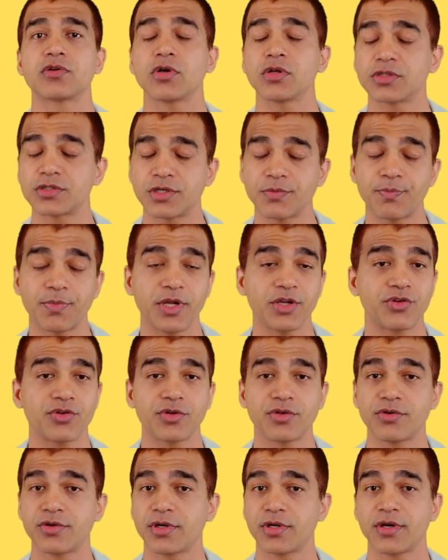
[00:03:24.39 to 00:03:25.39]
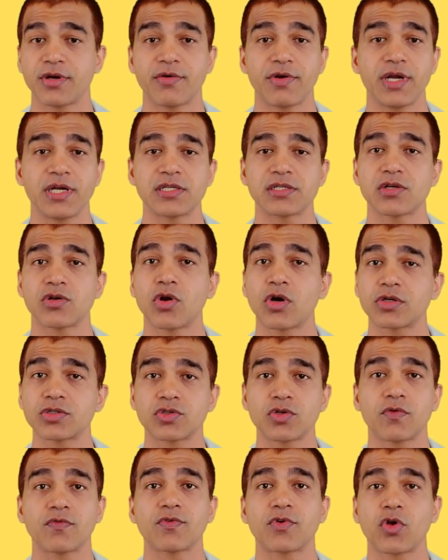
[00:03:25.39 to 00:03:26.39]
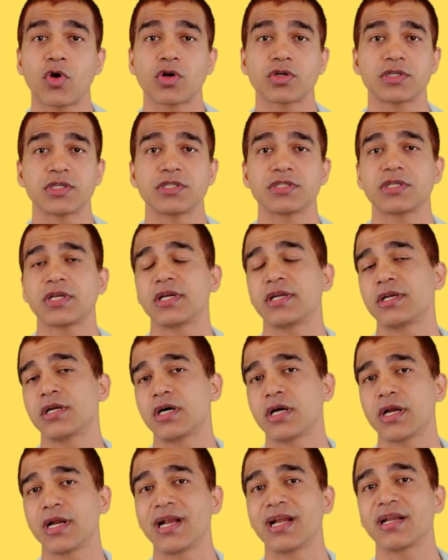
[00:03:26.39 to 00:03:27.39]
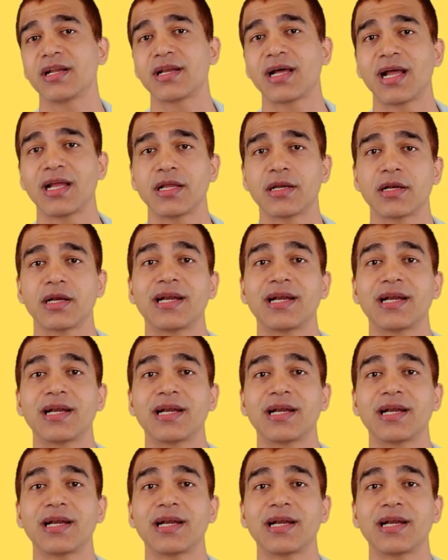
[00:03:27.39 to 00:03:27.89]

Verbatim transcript: constipation generates lots of toxins in our entire